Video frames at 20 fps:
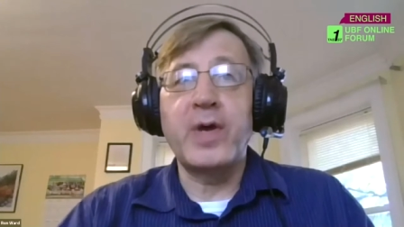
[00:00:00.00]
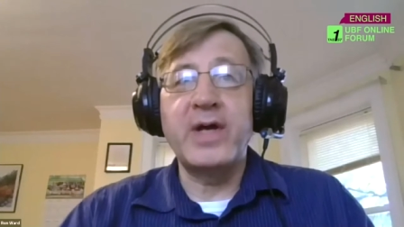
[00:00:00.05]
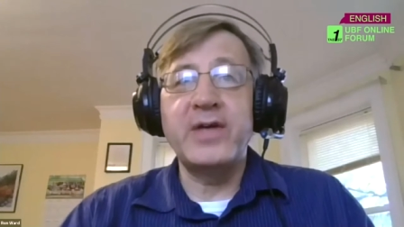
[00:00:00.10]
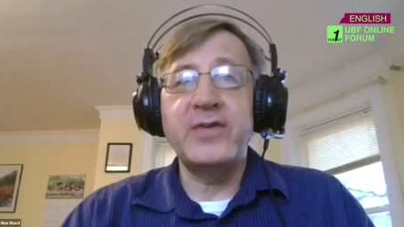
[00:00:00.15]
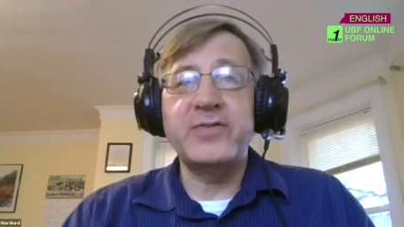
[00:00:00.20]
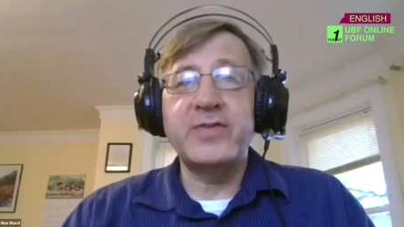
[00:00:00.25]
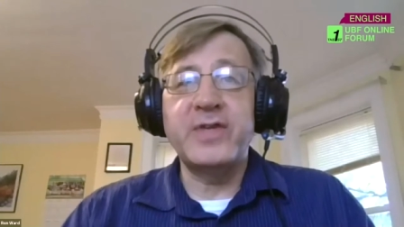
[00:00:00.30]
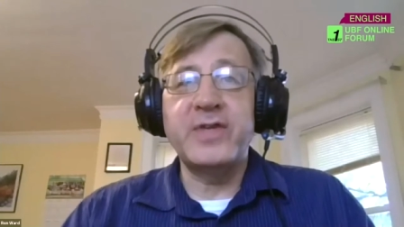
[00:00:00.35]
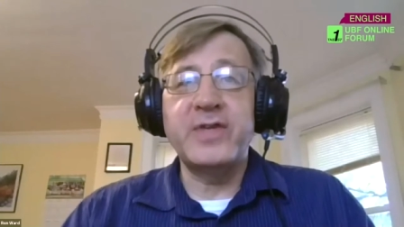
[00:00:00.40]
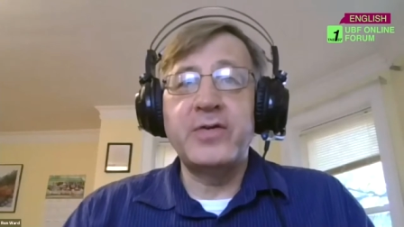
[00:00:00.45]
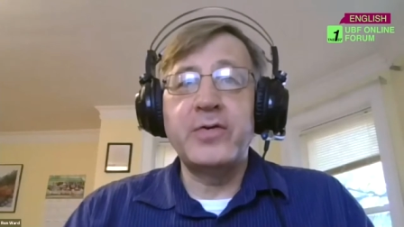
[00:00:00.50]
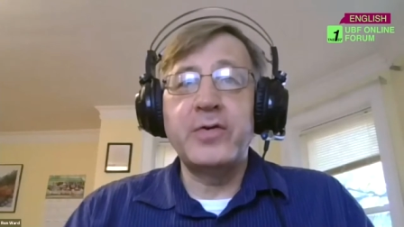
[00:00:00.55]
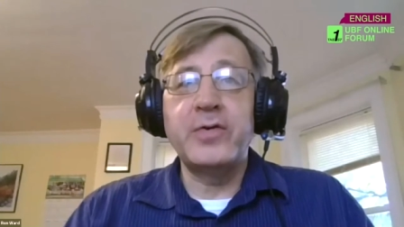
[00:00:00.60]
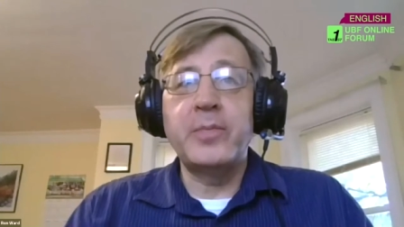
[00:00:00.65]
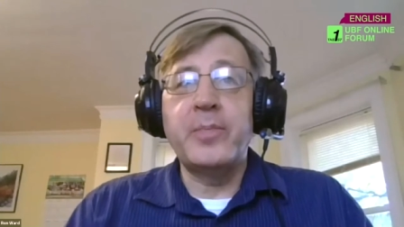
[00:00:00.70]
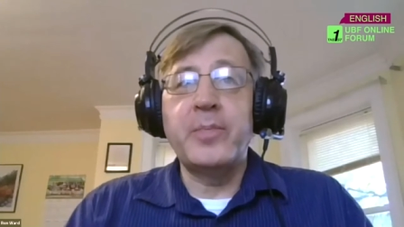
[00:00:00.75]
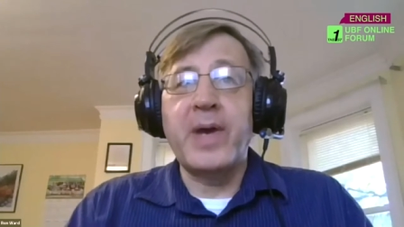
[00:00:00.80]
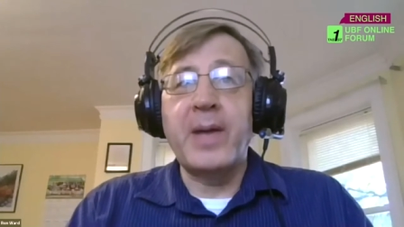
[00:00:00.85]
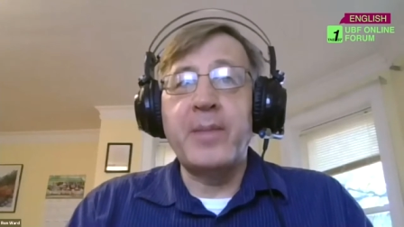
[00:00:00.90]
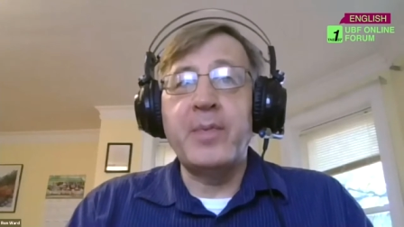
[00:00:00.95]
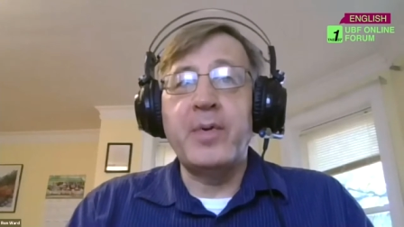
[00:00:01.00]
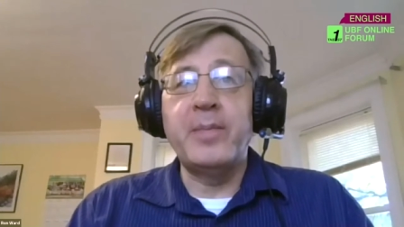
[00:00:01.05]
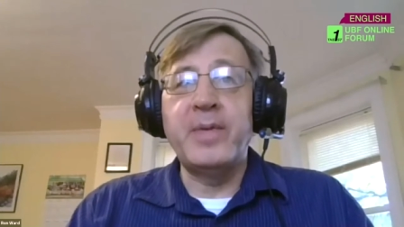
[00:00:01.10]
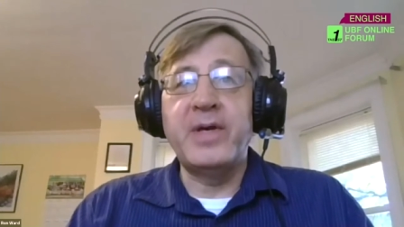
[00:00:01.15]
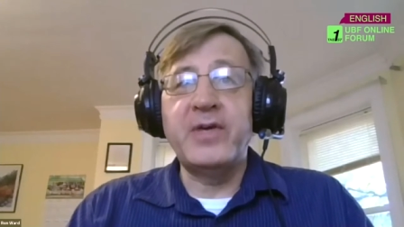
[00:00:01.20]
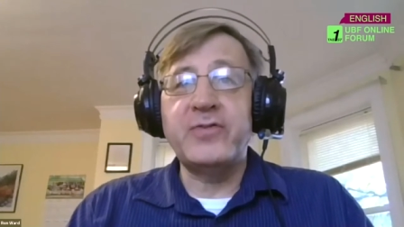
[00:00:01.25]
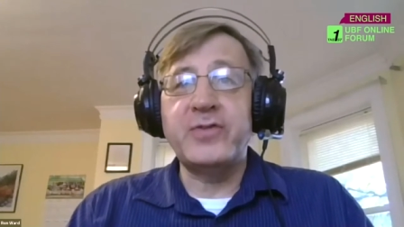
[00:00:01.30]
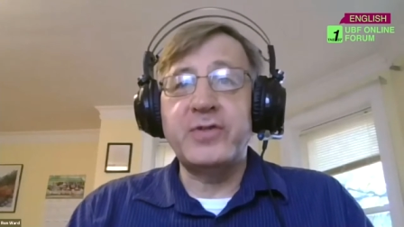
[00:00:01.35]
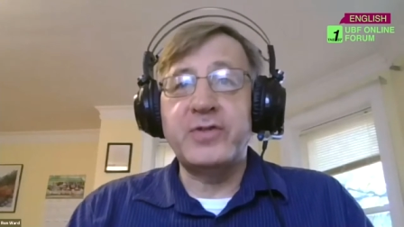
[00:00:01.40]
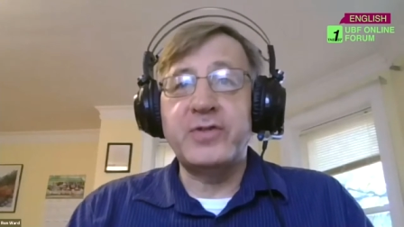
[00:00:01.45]
Christ centered Bible
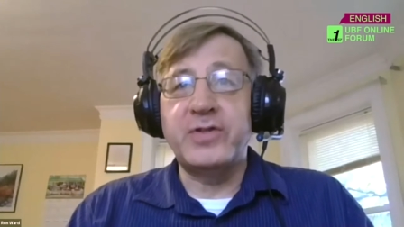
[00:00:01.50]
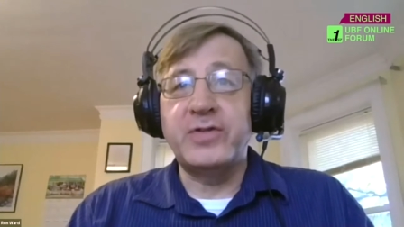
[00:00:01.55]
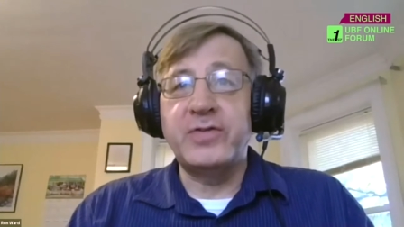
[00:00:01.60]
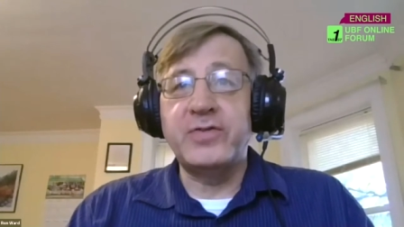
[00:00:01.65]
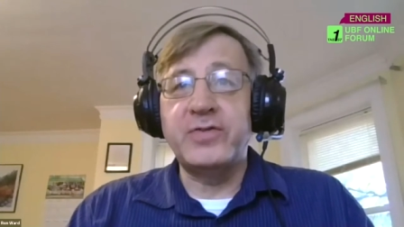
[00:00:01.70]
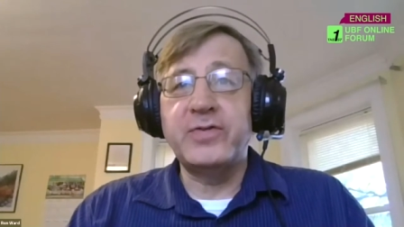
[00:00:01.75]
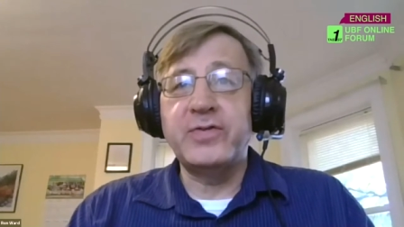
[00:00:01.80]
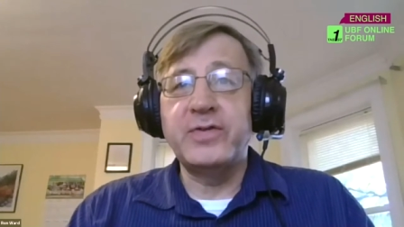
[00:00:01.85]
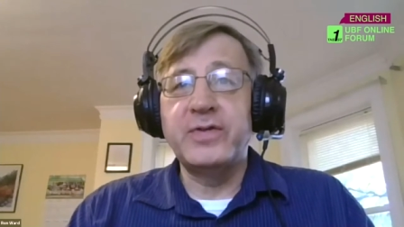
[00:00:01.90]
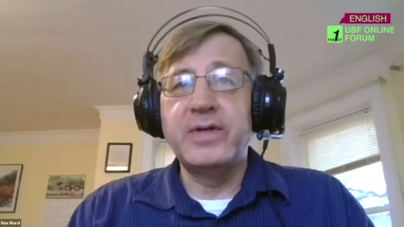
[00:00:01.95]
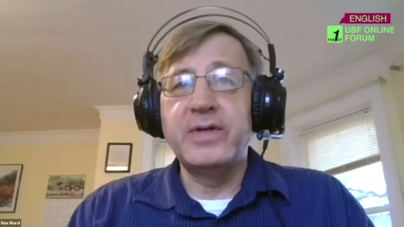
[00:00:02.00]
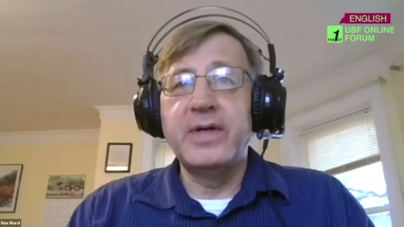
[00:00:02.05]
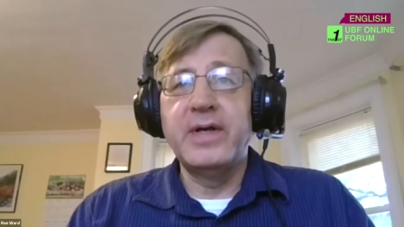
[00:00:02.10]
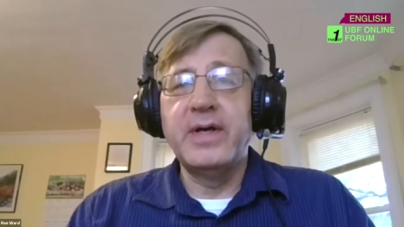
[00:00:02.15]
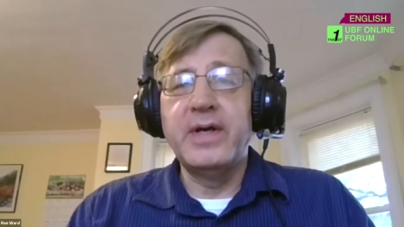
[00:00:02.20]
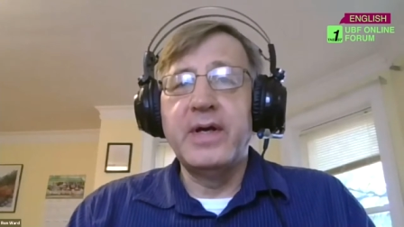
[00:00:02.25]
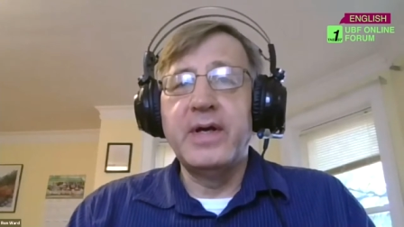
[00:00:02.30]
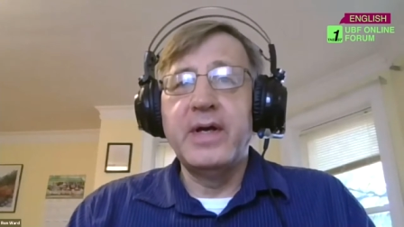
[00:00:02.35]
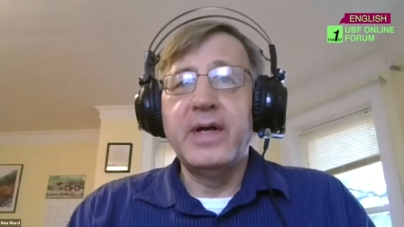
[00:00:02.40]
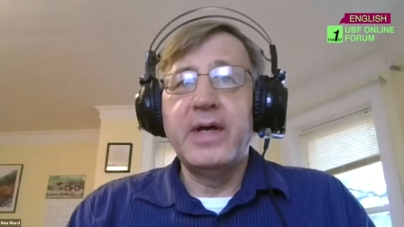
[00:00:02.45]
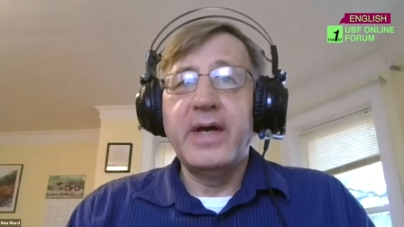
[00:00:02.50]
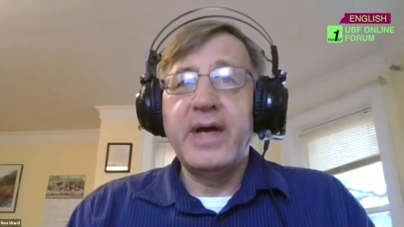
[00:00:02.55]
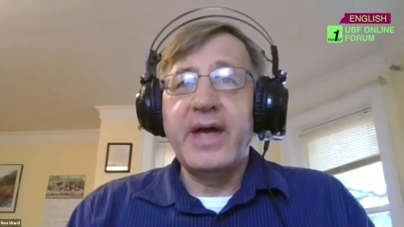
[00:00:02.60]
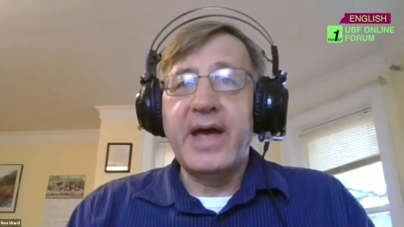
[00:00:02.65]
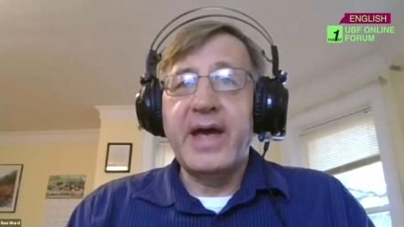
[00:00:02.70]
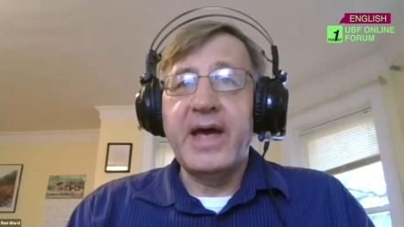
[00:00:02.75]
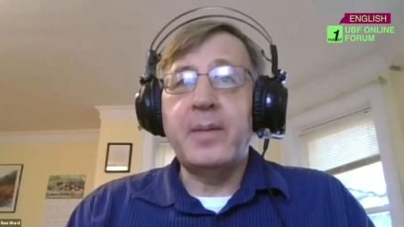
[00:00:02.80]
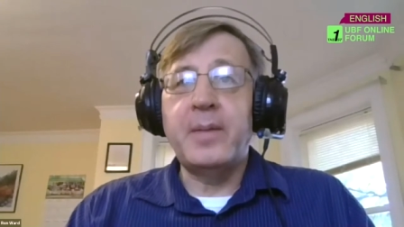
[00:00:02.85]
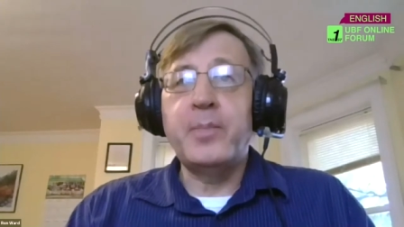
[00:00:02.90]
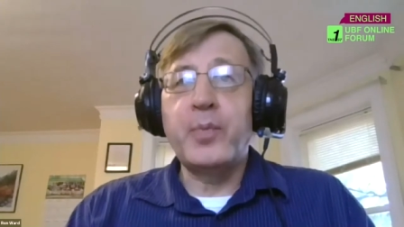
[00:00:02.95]
messages,
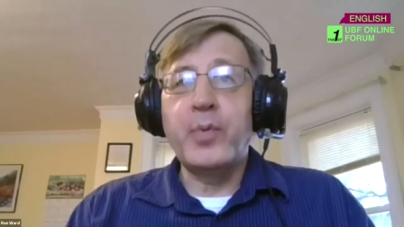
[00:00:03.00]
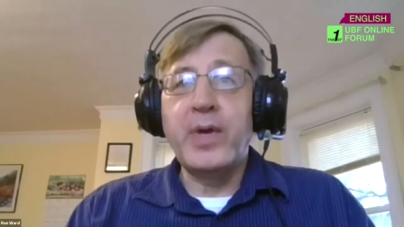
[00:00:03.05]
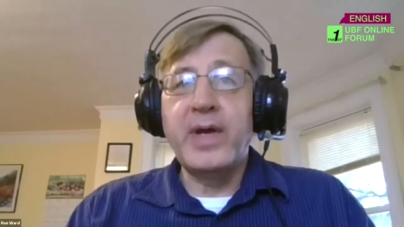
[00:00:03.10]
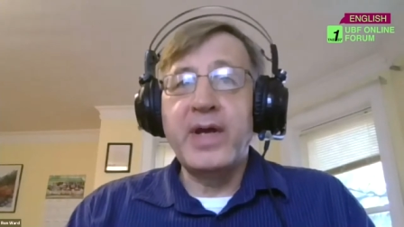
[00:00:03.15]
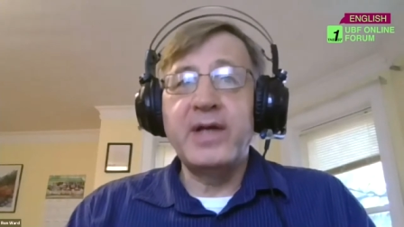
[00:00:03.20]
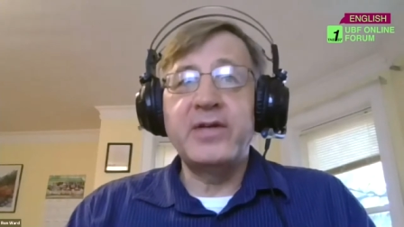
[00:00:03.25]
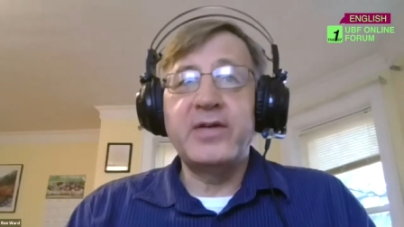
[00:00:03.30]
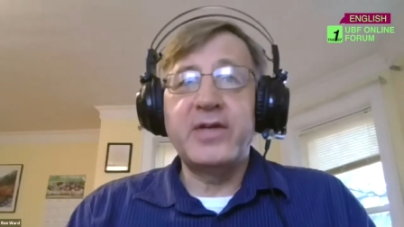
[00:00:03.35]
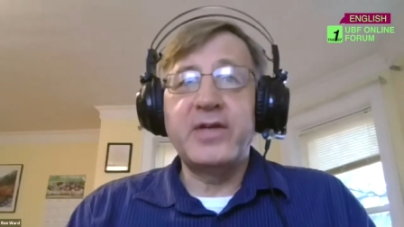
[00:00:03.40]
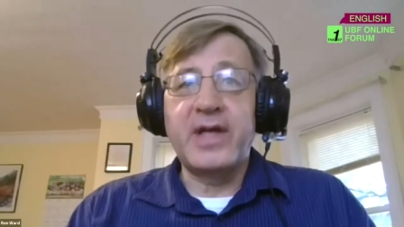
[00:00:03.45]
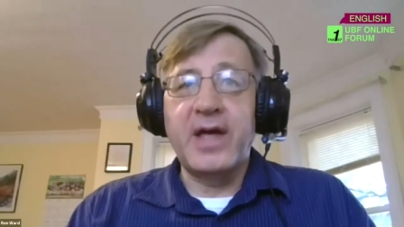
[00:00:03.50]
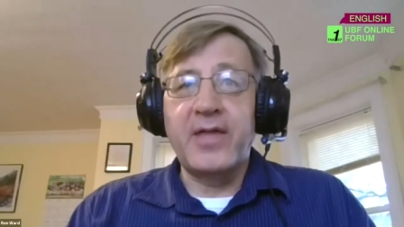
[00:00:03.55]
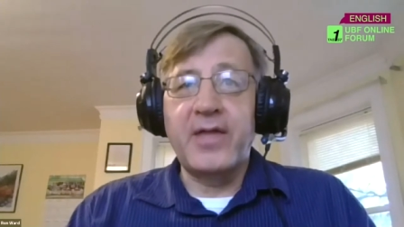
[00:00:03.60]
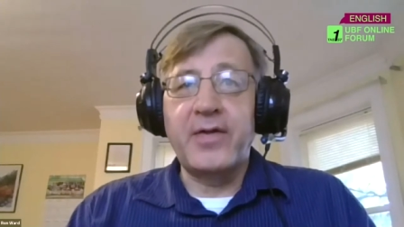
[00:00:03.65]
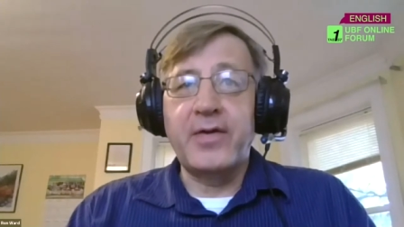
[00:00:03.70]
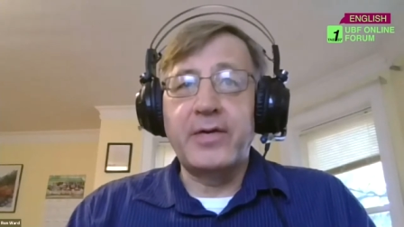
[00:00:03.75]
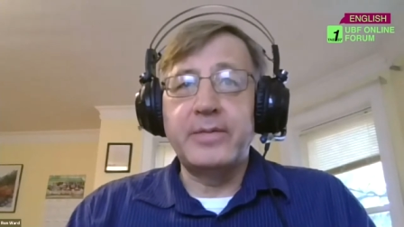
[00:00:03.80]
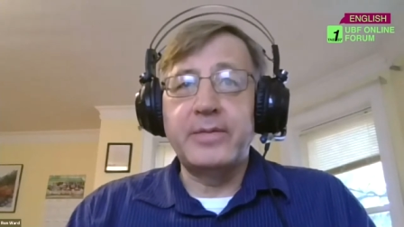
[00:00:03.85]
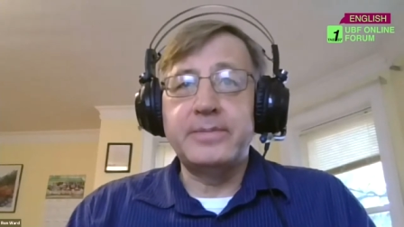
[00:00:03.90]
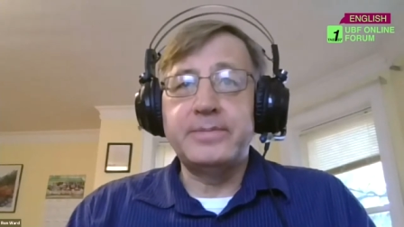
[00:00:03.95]
and praying together.